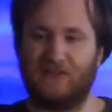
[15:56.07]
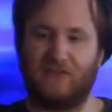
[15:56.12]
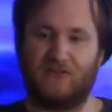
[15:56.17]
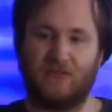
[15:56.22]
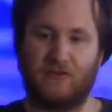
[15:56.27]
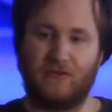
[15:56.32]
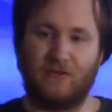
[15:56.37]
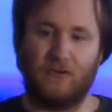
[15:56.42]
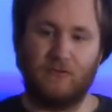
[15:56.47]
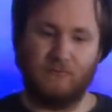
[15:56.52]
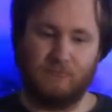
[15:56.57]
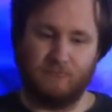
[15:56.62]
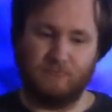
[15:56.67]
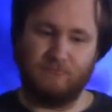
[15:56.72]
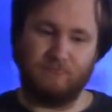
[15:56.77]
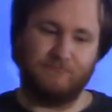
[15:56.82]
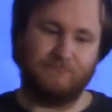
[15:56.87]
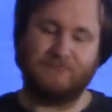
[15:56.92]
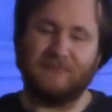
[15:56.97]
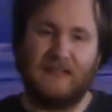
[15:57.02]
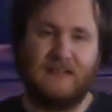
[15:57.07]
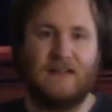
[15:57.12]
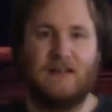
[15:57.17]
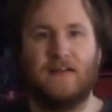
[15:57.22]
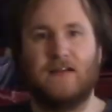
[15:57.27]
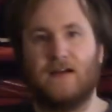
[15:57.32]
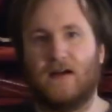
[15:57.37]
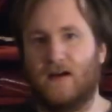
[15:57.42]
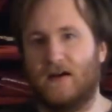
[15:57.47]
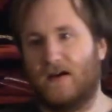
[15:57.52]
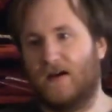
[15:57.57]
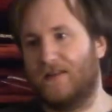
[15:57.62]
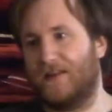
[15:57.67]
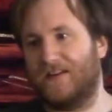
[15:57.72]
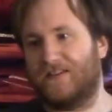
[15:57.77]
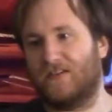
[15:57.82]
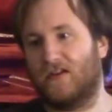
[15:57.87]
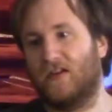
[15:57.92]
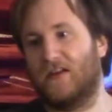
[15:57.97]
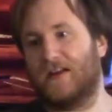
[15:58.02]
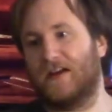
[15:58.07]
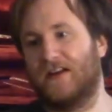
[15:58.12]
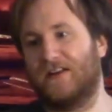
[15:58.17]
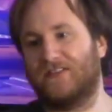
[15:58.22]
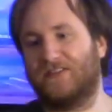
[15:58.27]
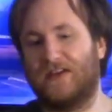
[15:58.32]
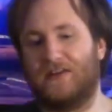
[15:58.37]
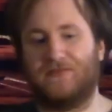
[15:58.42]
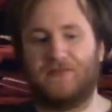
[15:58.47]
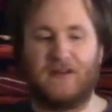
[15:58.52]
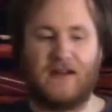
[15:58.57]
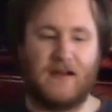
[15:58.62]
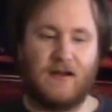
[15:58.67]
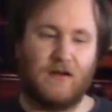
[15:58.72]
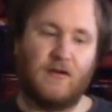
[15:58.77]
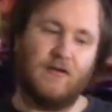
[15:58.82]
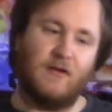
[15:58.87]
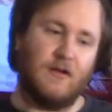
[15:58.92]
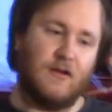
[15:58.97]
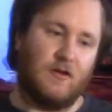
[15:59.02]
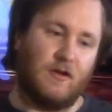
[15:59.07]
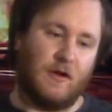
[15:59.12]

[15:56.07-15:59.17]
eternal. That's all I gotta say for now.